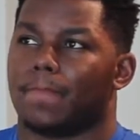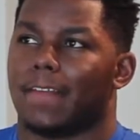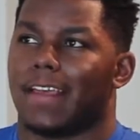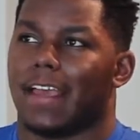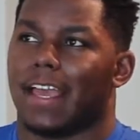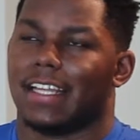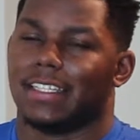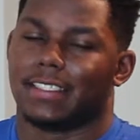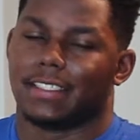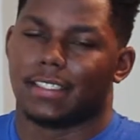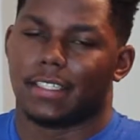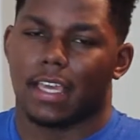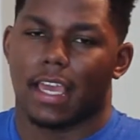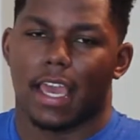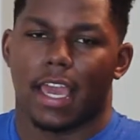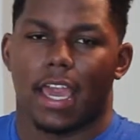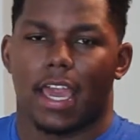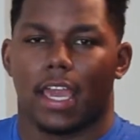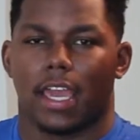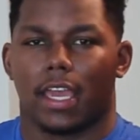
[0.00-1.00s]

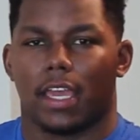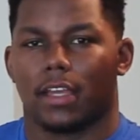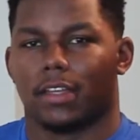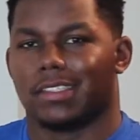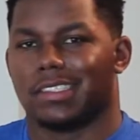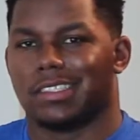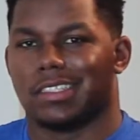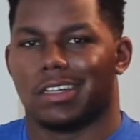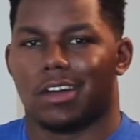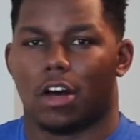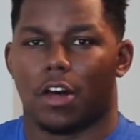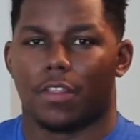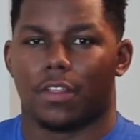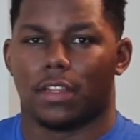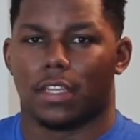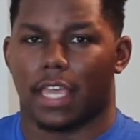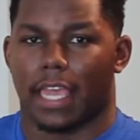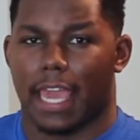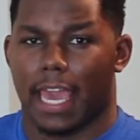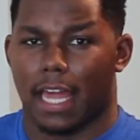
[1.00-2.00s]
NCAA, you know, all the
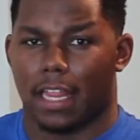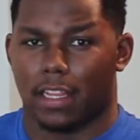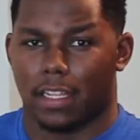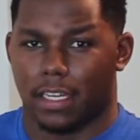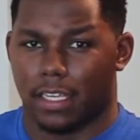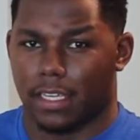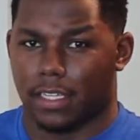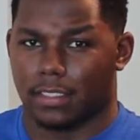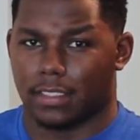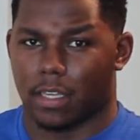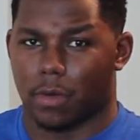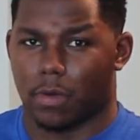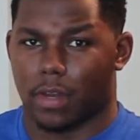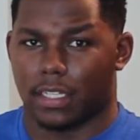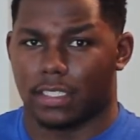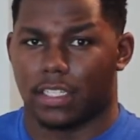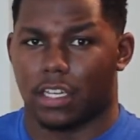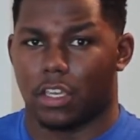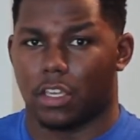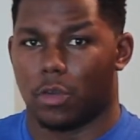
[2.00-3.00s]
legalities, they
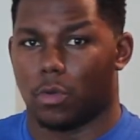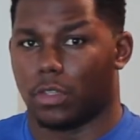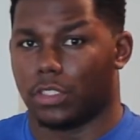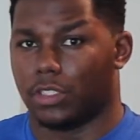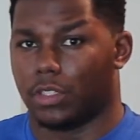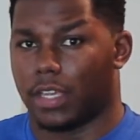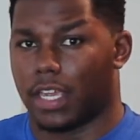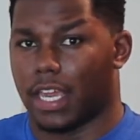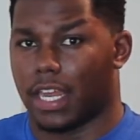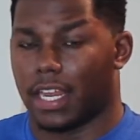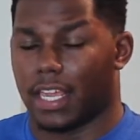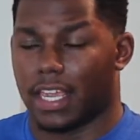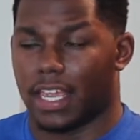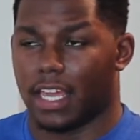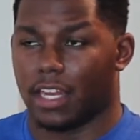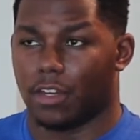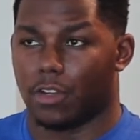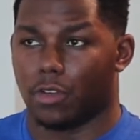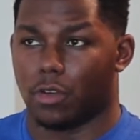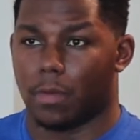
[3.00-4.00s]
want to tell you what you can and
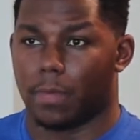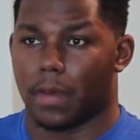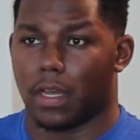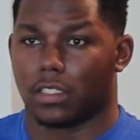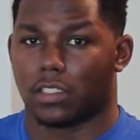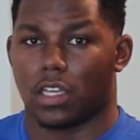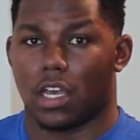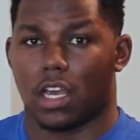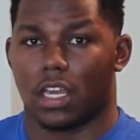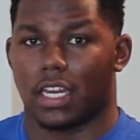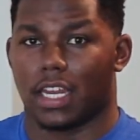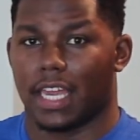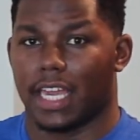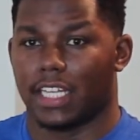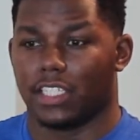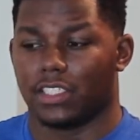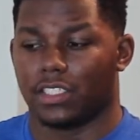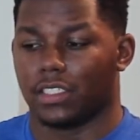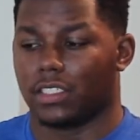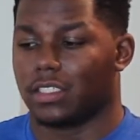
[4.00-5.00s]
can't do about talking to
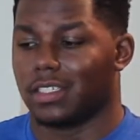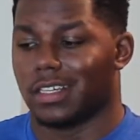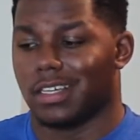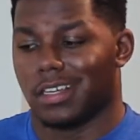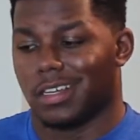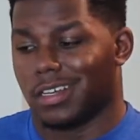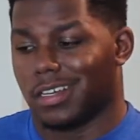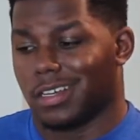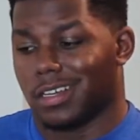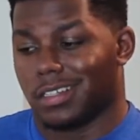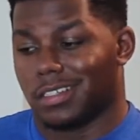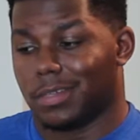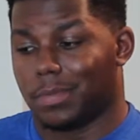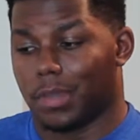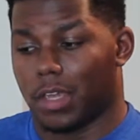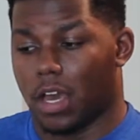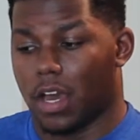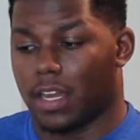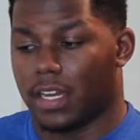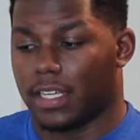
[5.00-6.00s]
agents. To
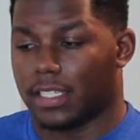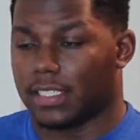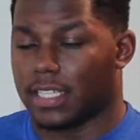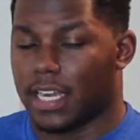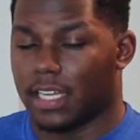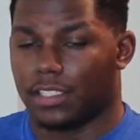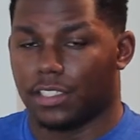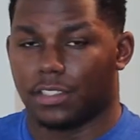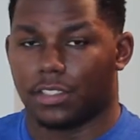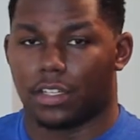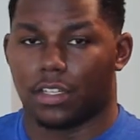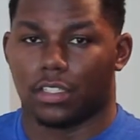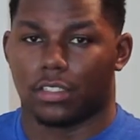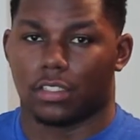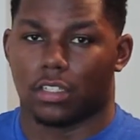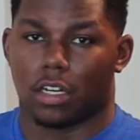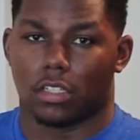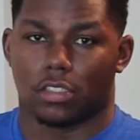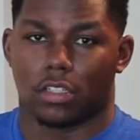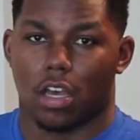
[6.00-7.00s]
be honest, agents are going to
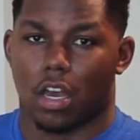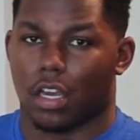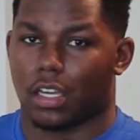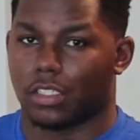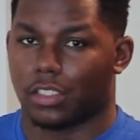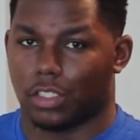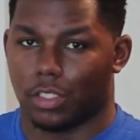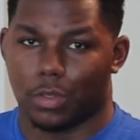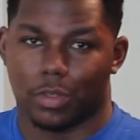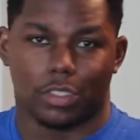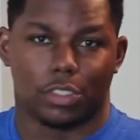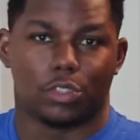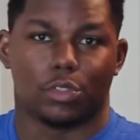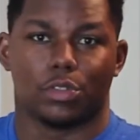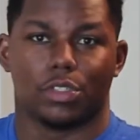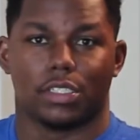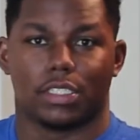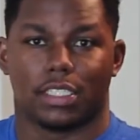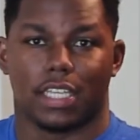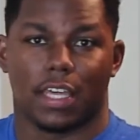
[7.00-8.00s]
start talking to you as
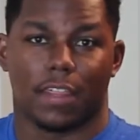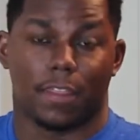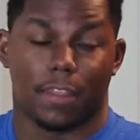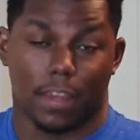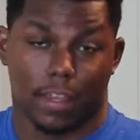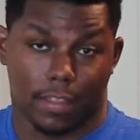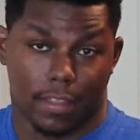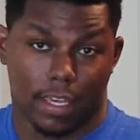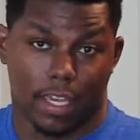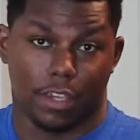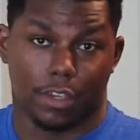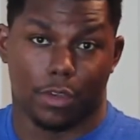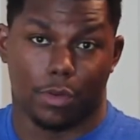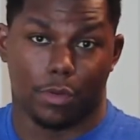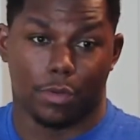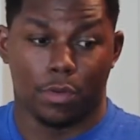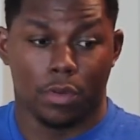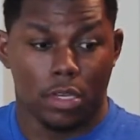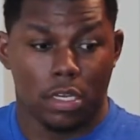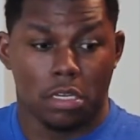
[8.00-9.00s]
soon as they think that
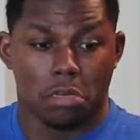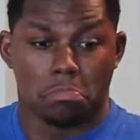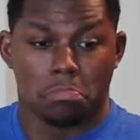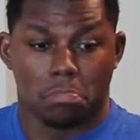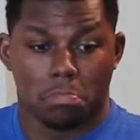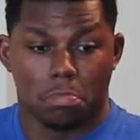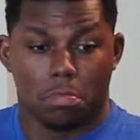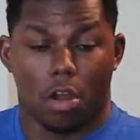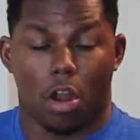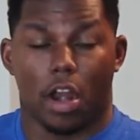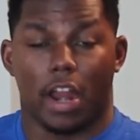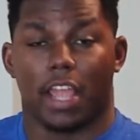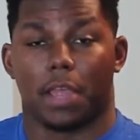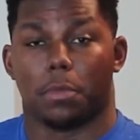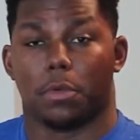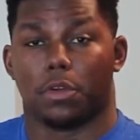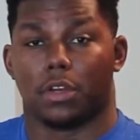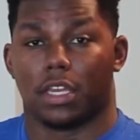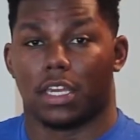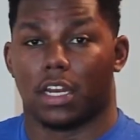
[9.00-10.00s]
you are
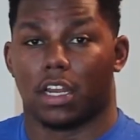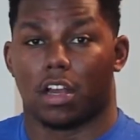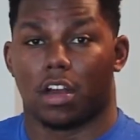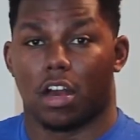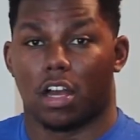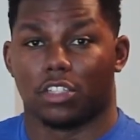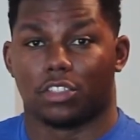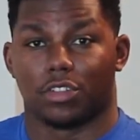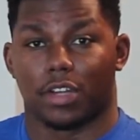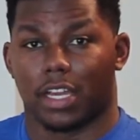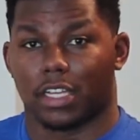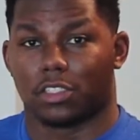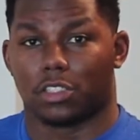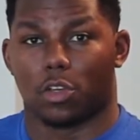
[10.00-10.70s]
able to get a contract.